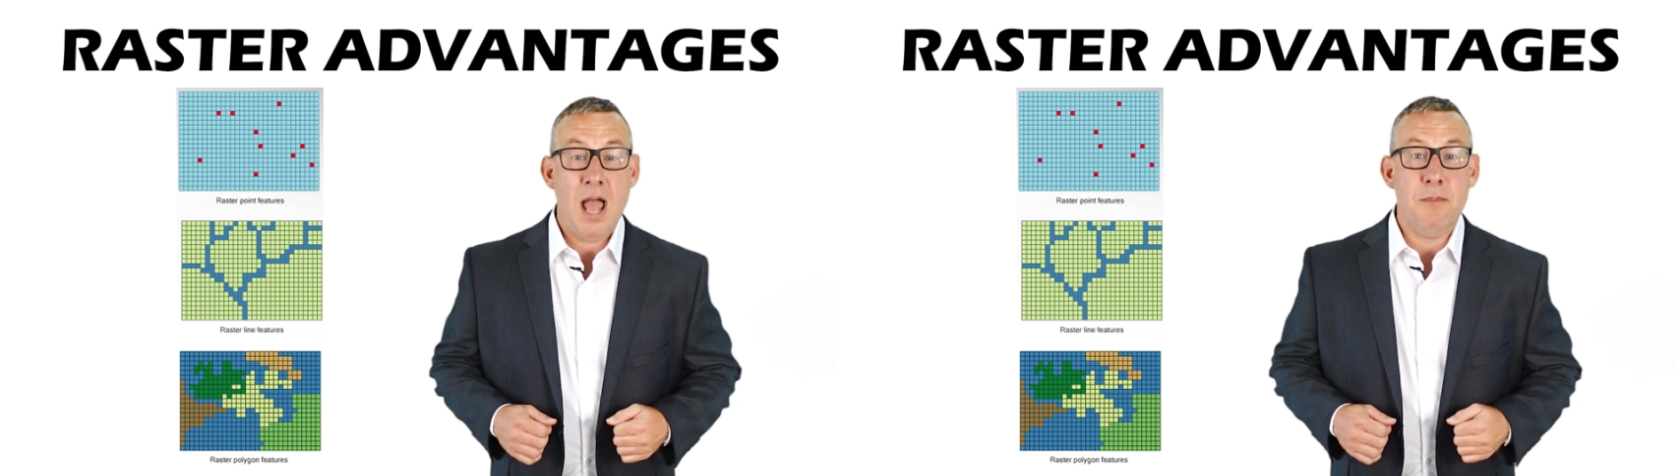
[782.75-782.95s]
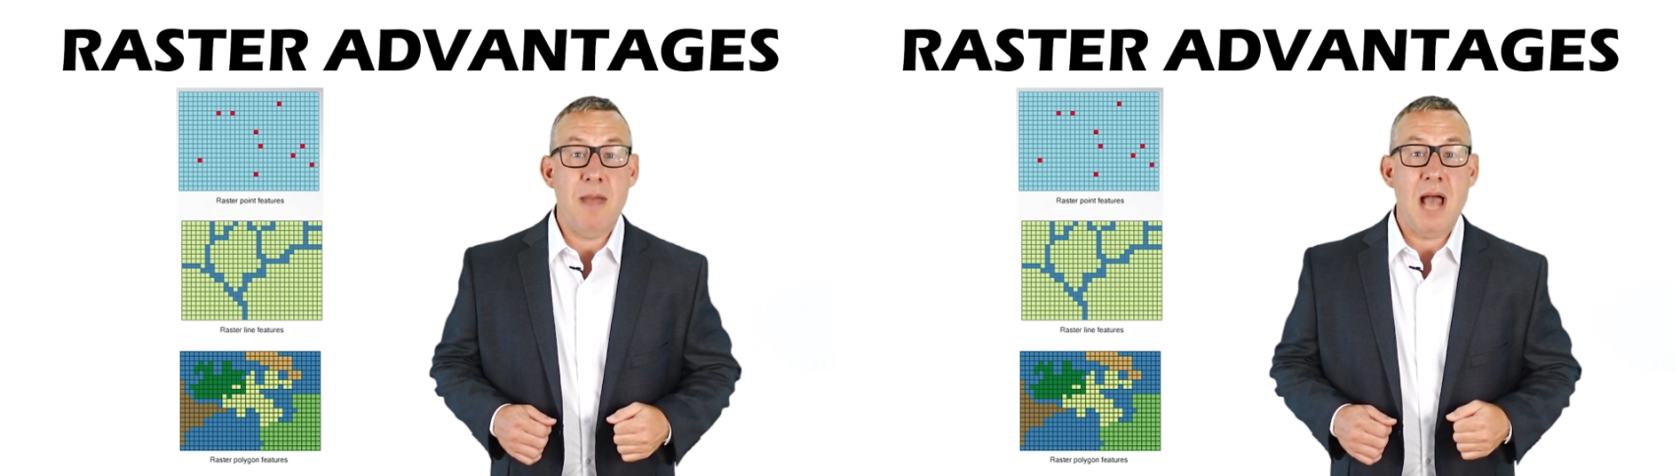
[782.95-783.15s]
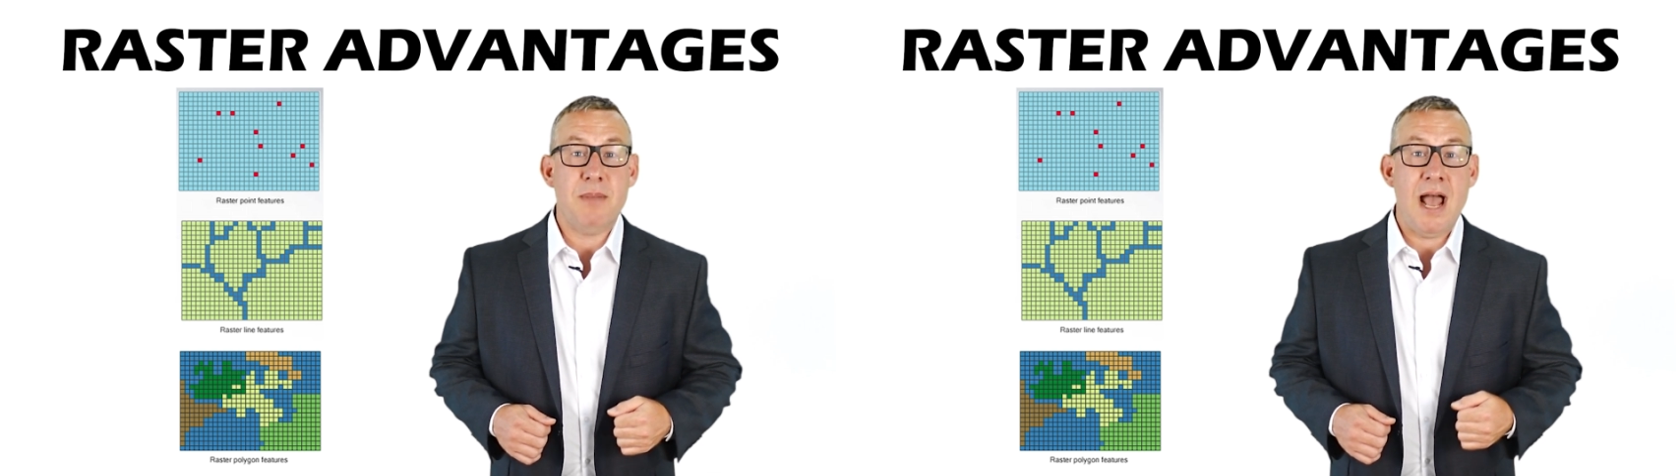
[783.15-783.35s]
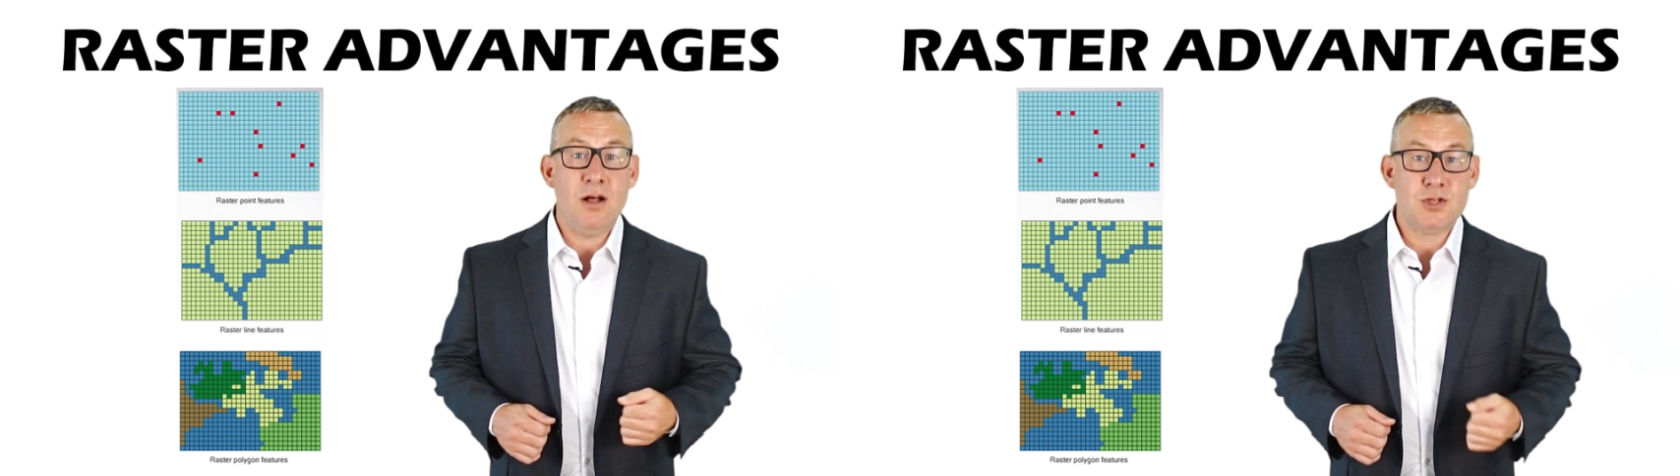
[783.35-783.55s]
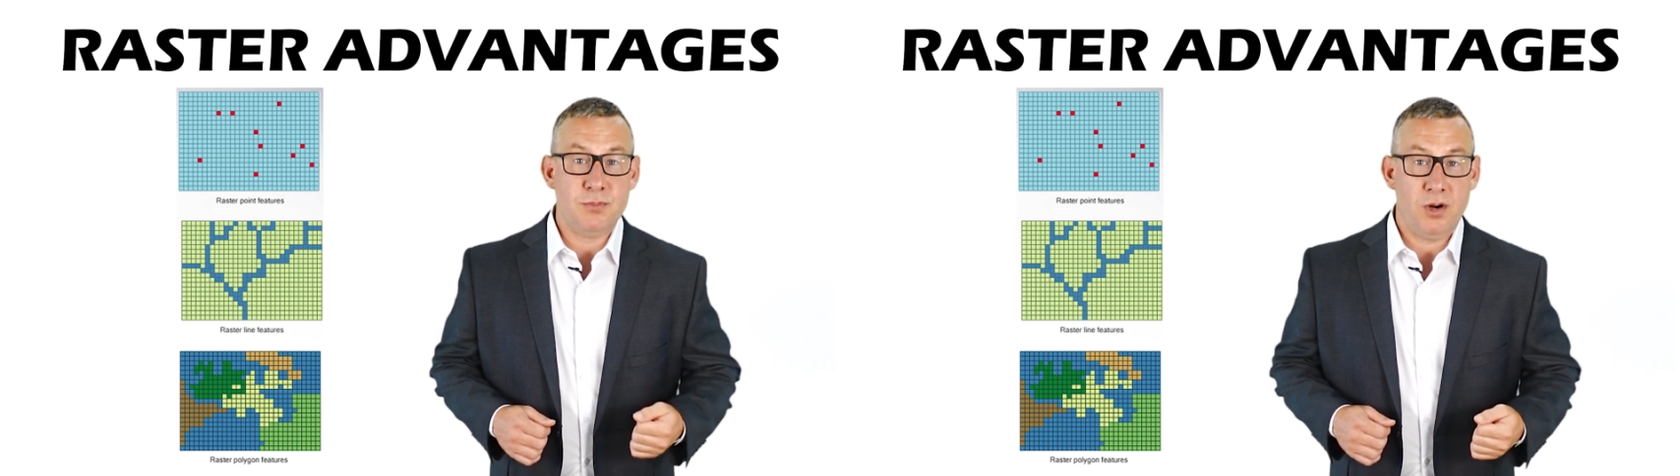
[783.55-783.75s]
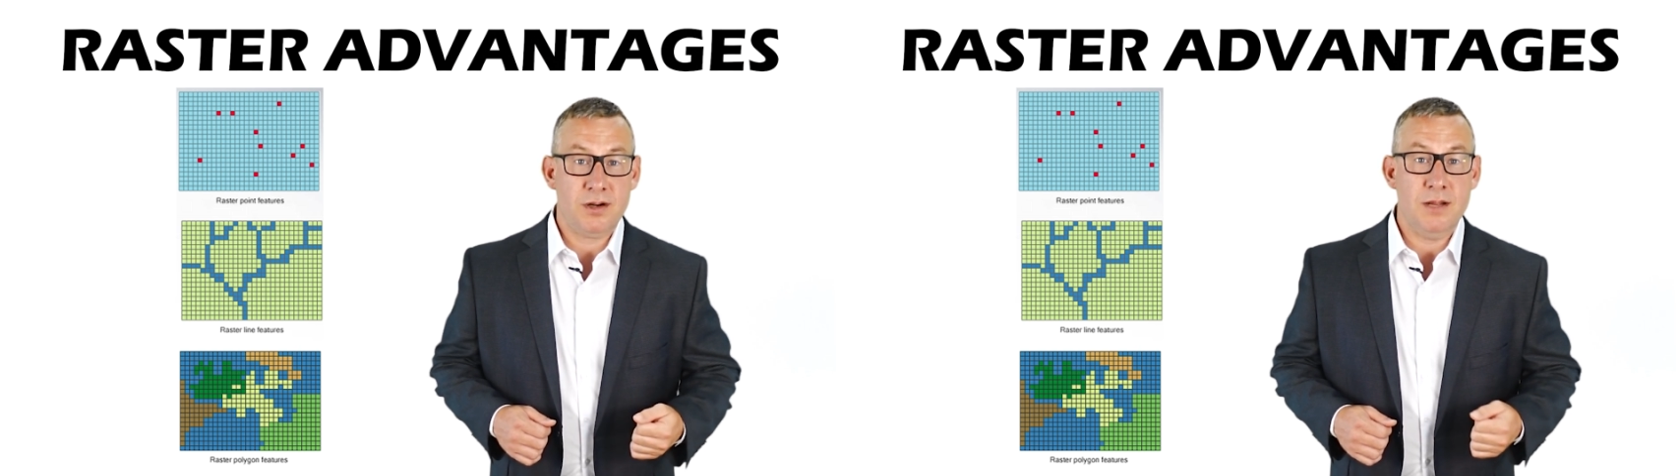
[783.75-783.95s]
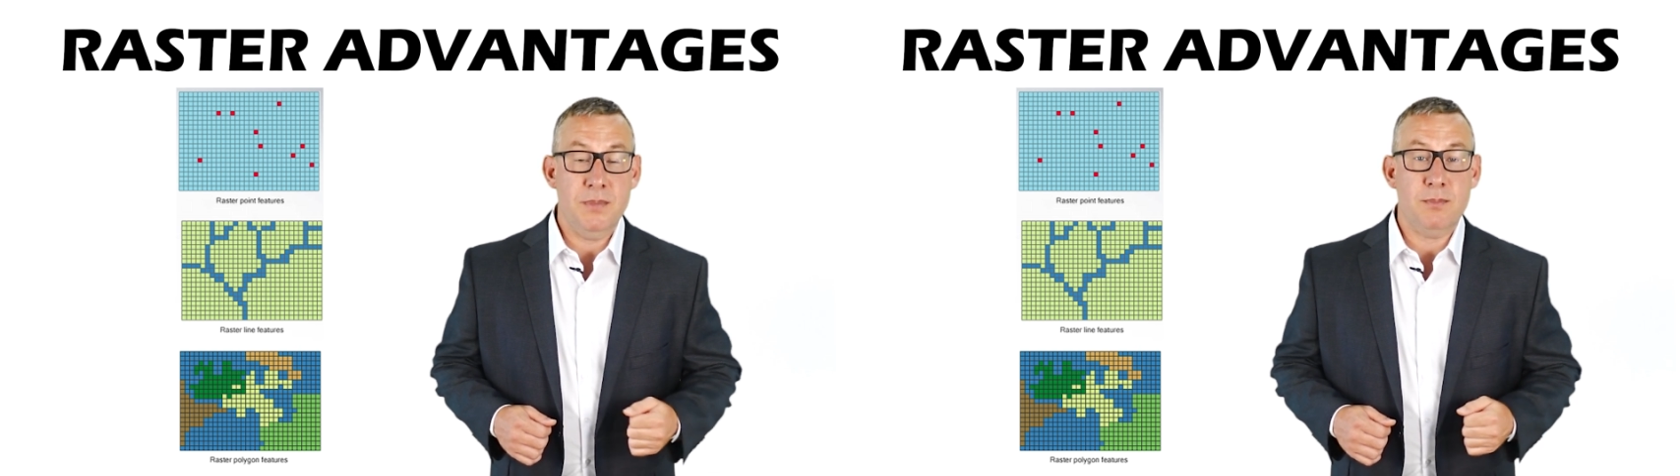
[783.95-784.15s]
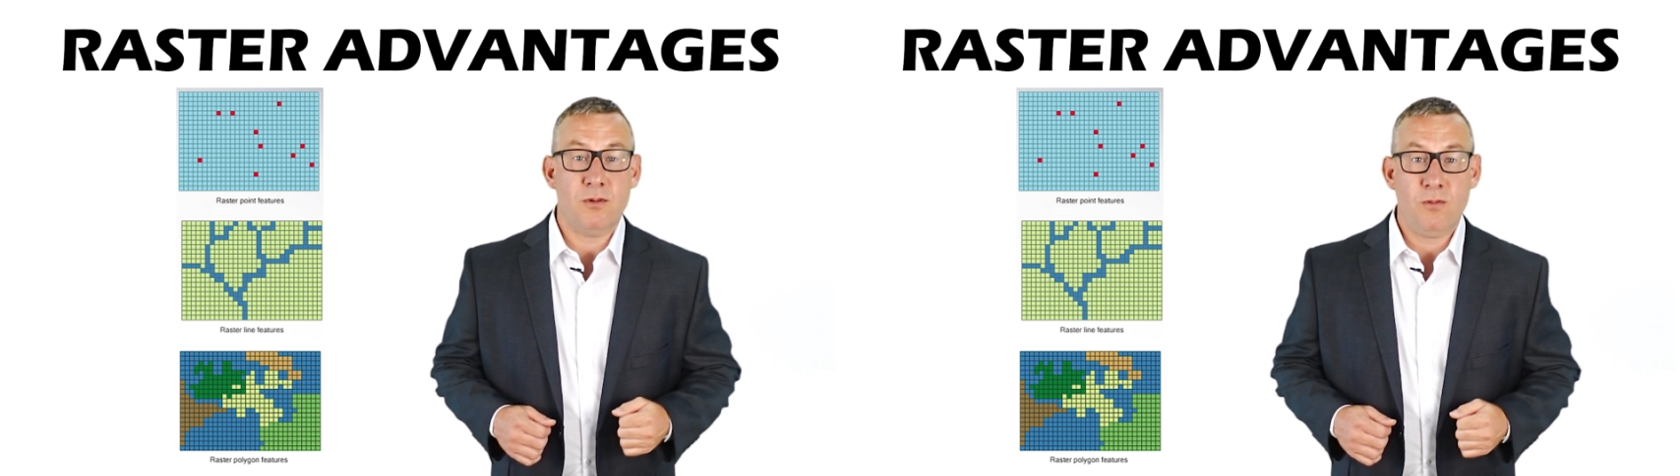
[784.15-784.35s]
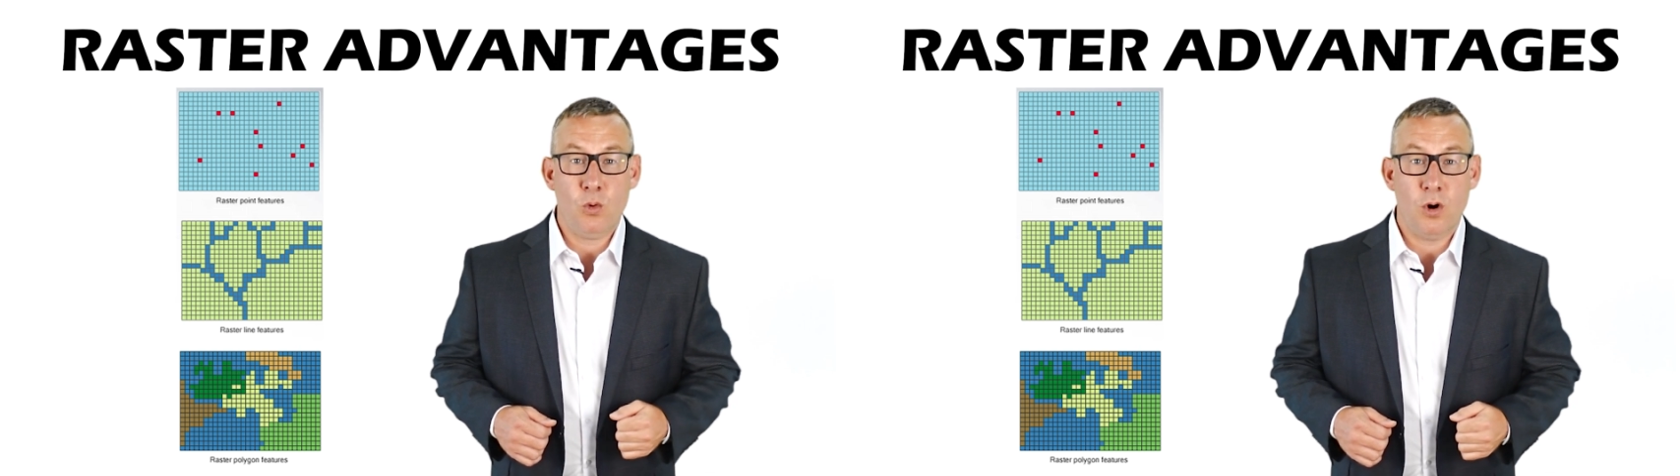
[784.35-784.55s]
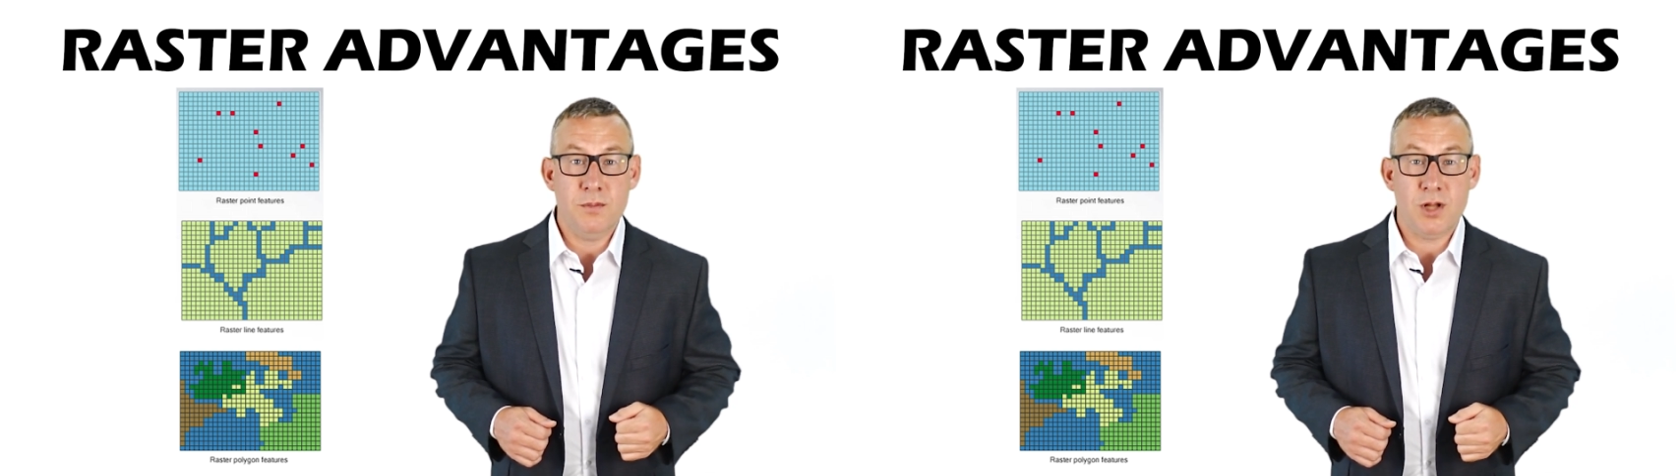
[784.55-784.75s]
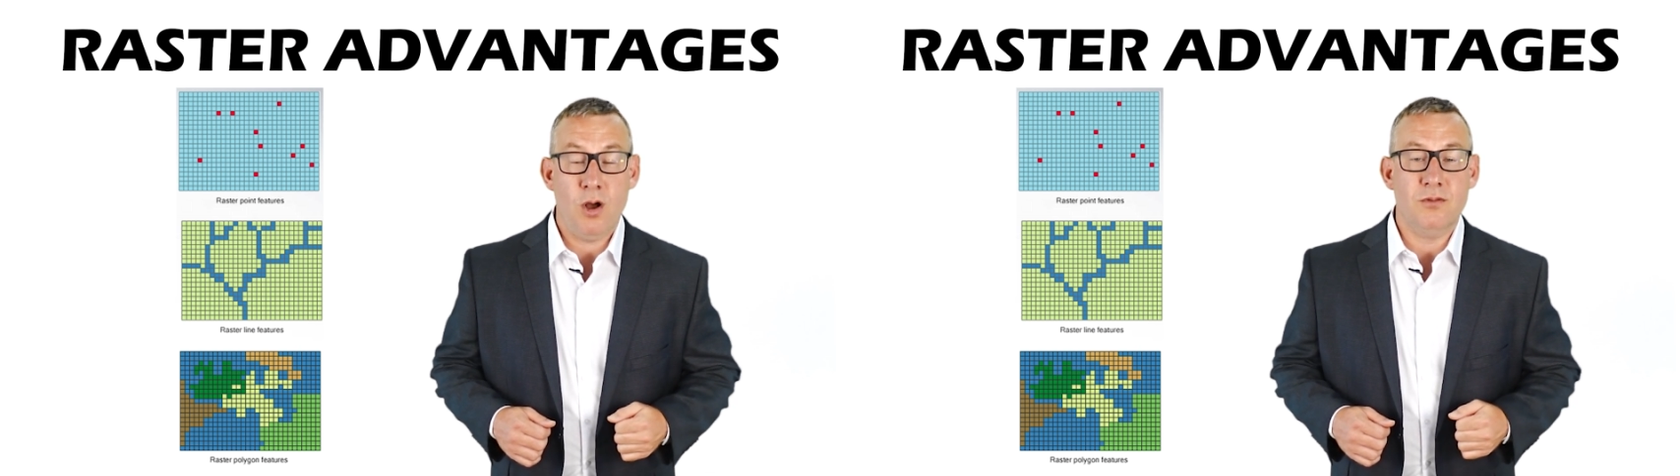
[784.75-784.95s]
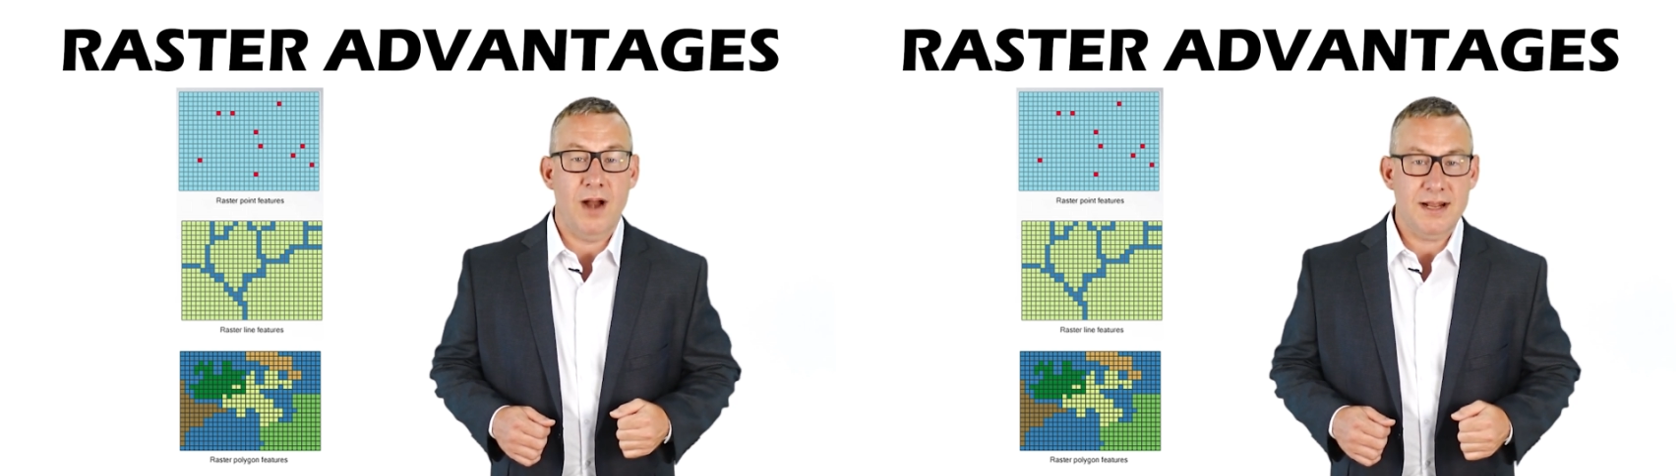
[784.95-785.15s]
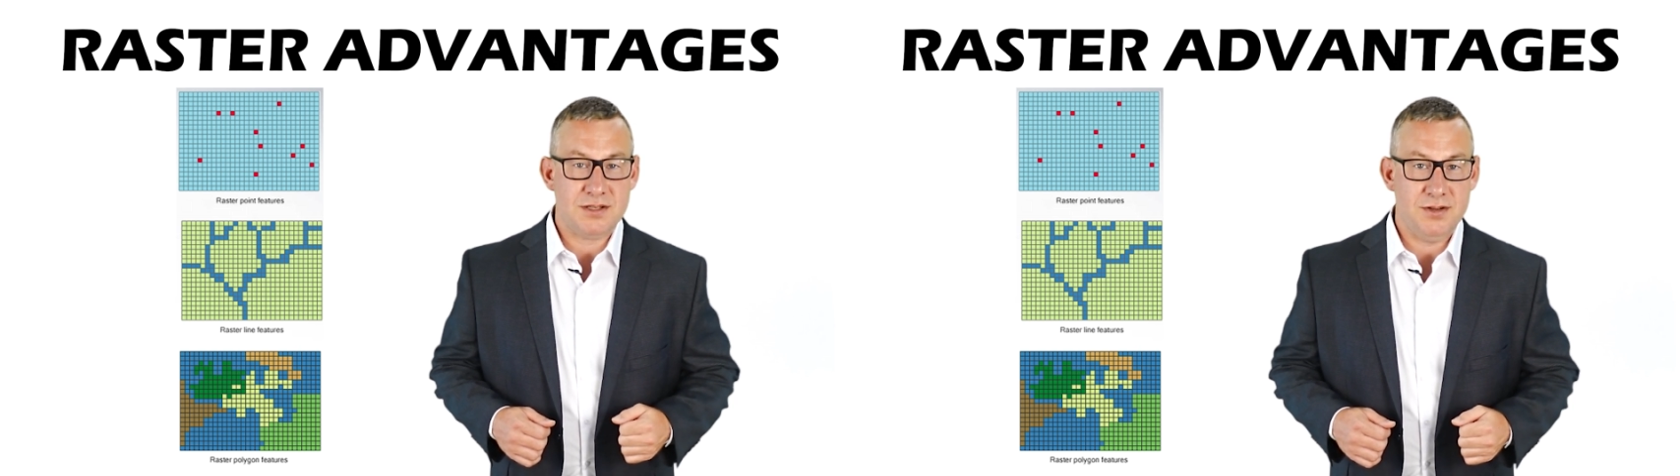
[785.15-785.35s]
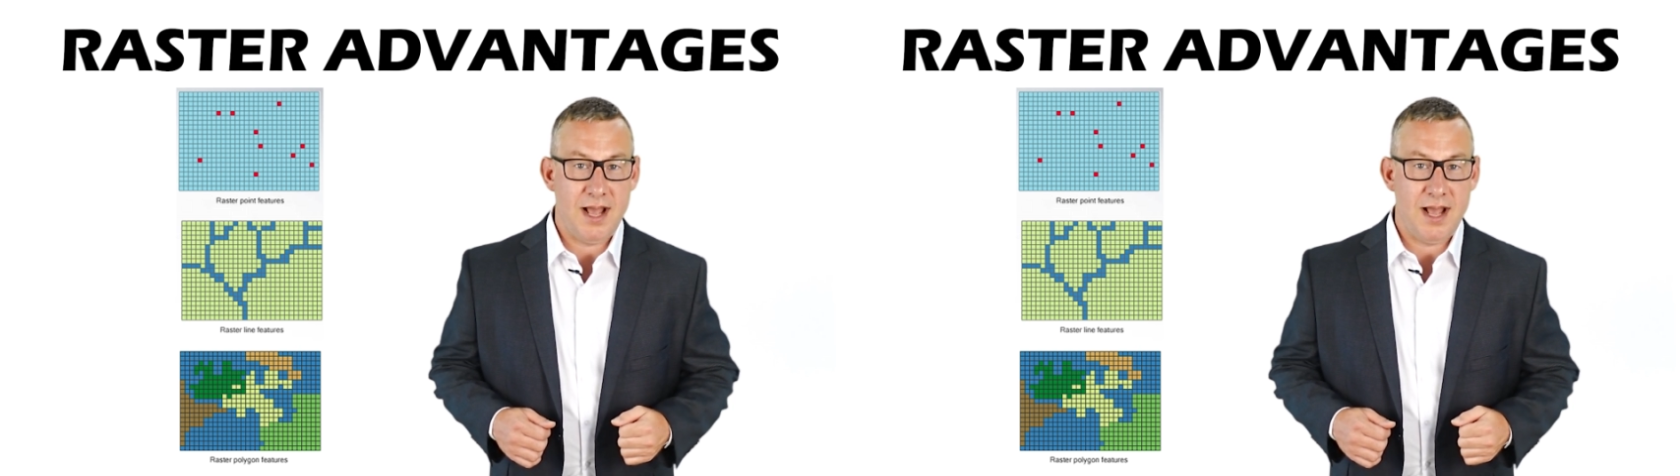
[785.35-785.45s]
Map algebra can be performed on raster